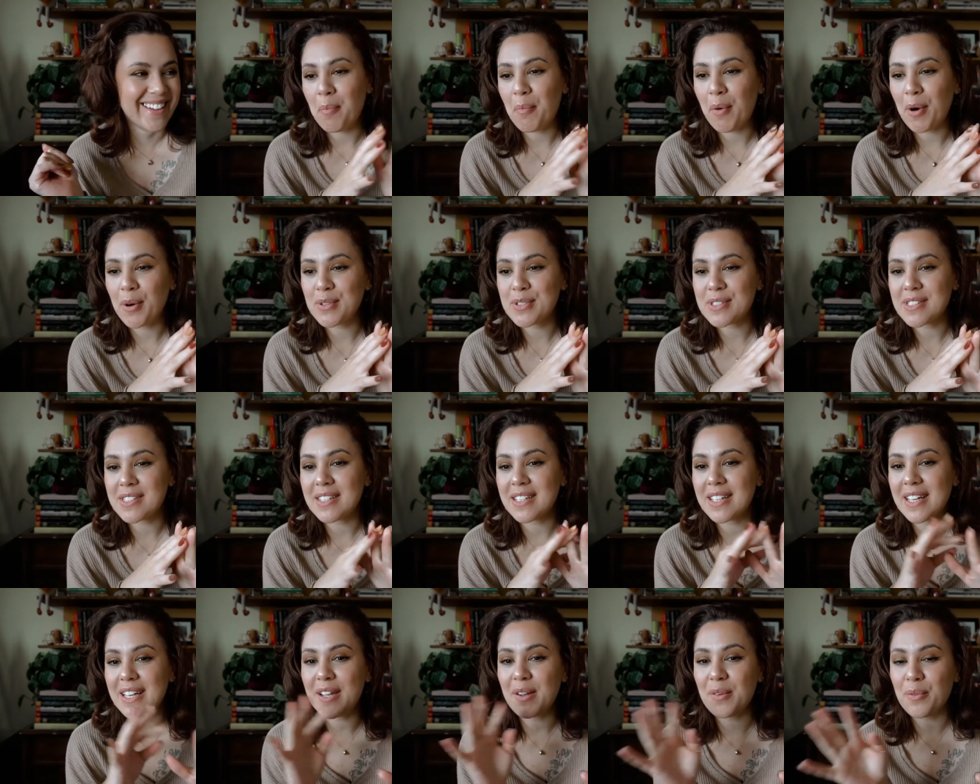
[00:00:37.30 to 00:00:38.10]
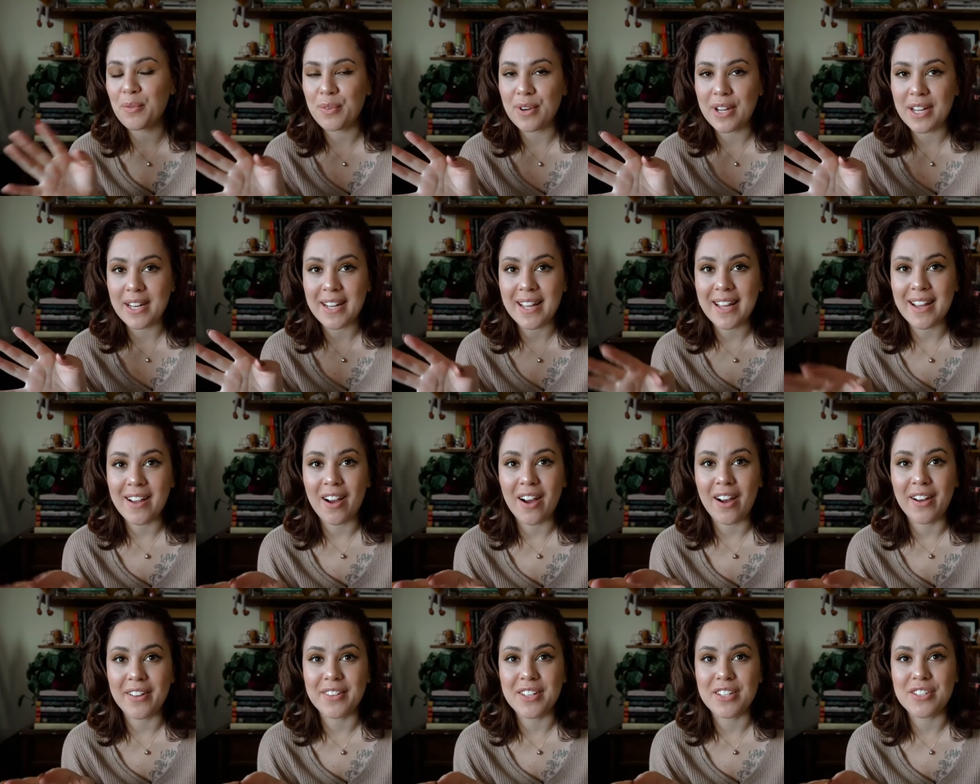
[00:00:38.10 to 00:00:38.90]
mostly reading
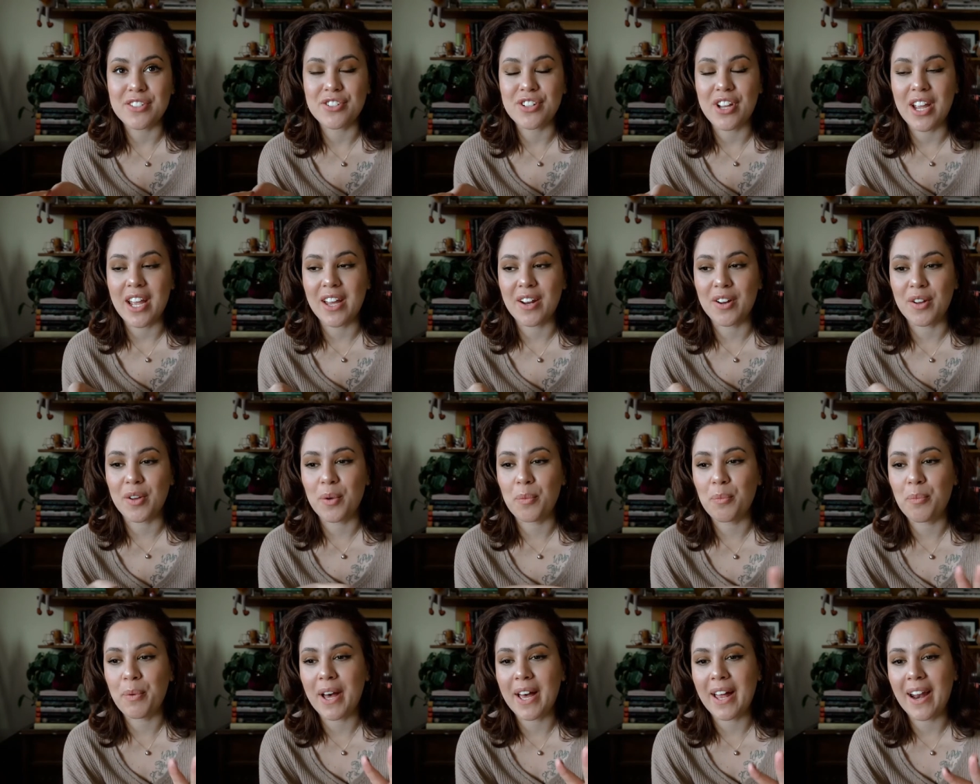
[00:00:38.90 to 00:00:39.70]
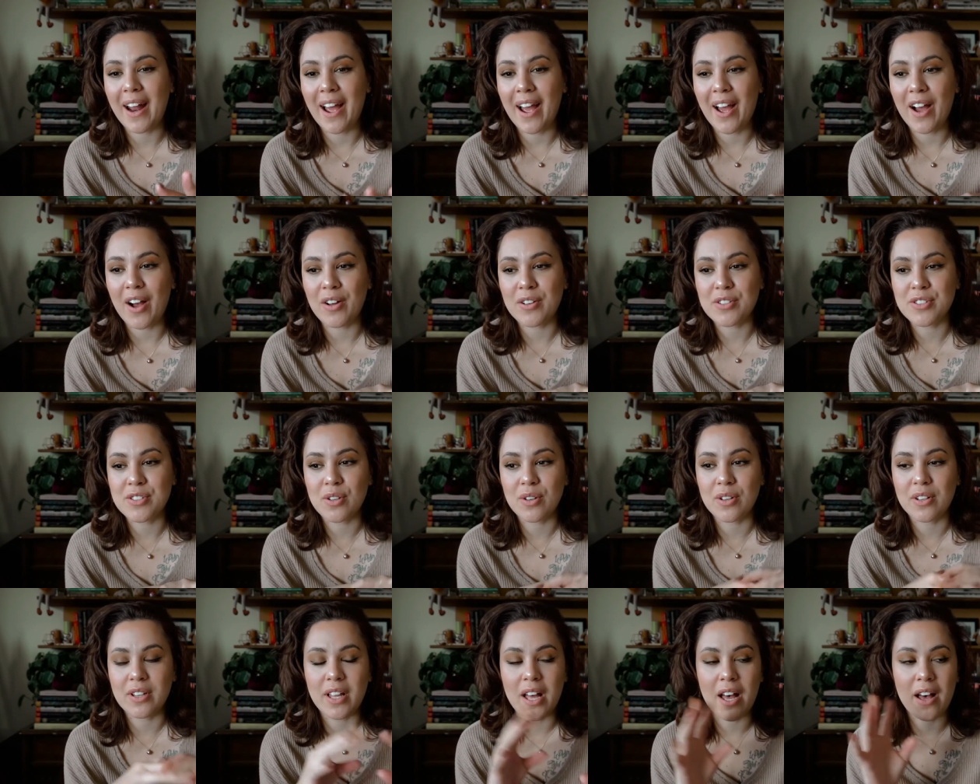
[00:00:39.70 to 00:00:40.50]
on this channel but I
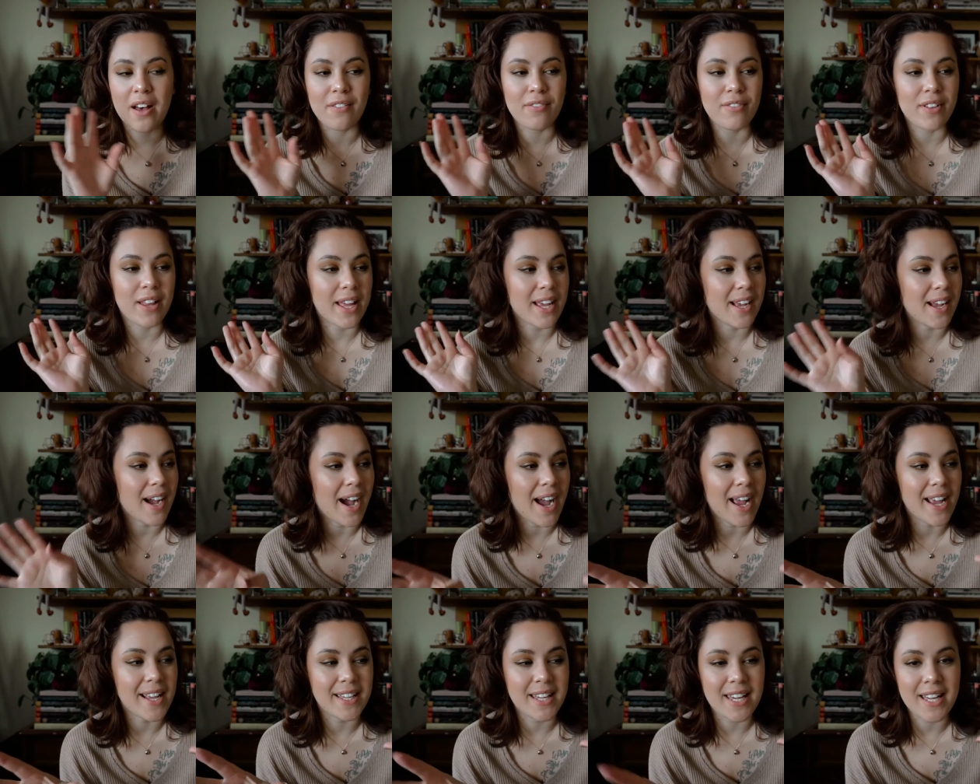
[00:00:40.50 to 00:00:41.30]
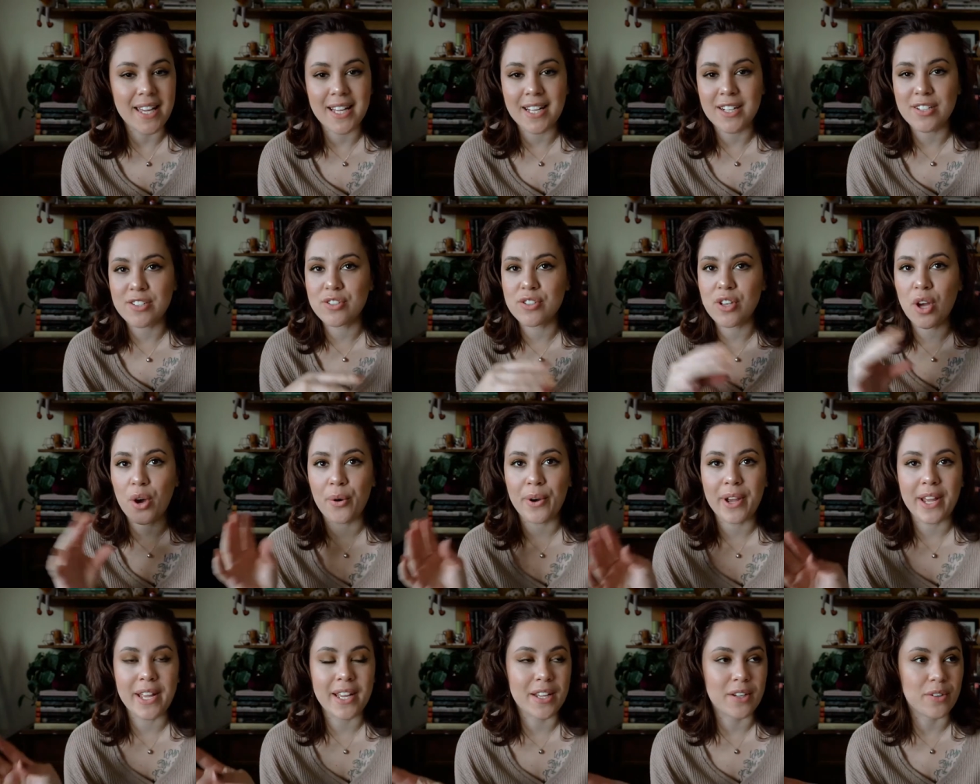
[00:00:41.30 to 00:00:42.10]
also love like hiking and
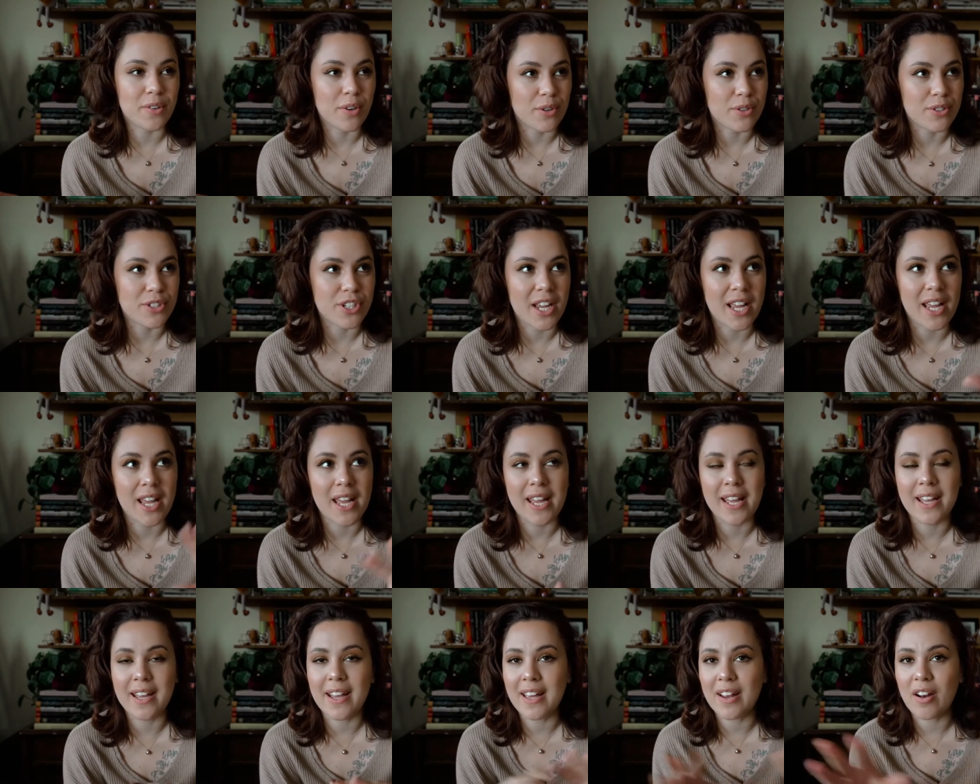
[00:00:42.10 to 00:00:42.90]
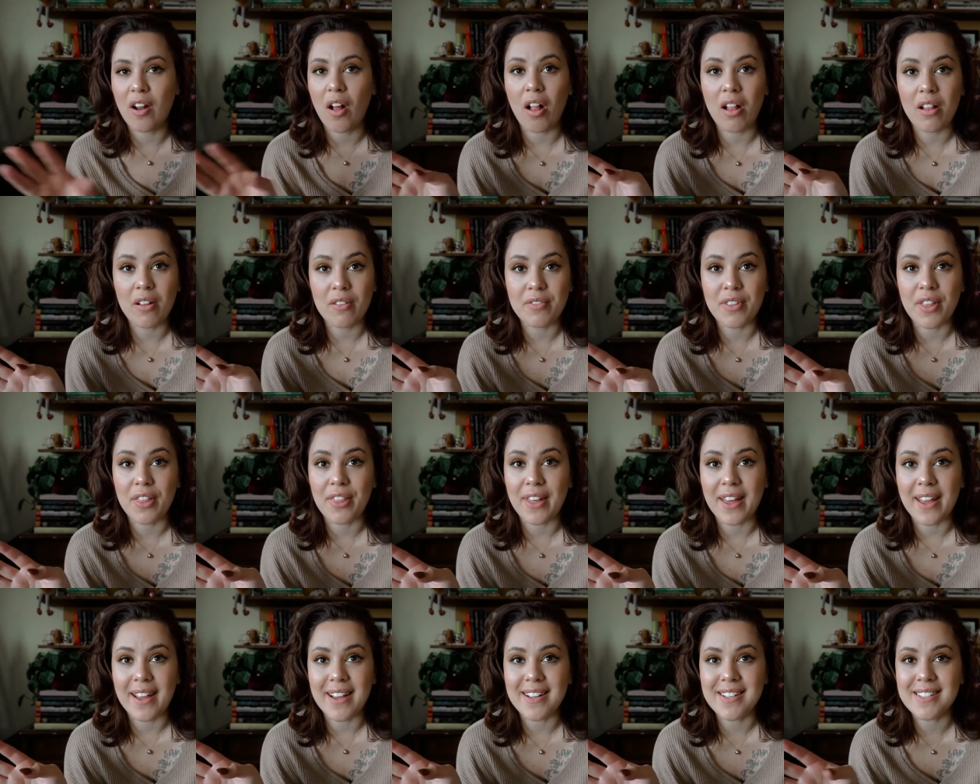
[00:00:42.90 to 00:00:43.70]
sewing and crocheting and all of the
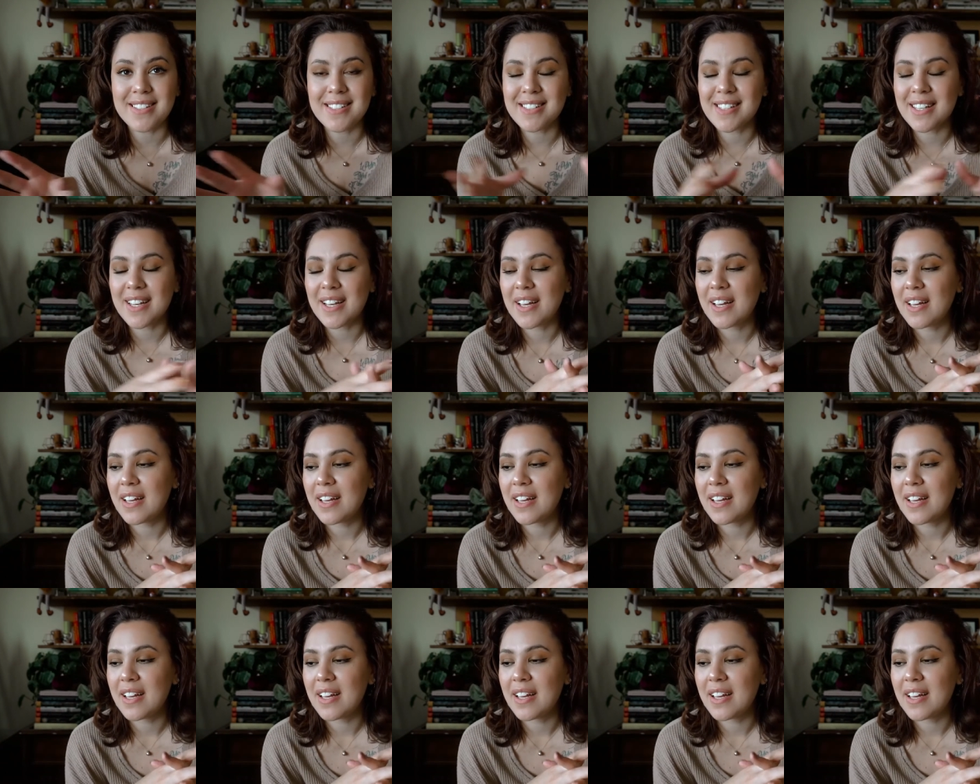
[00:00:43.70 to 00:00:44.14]
things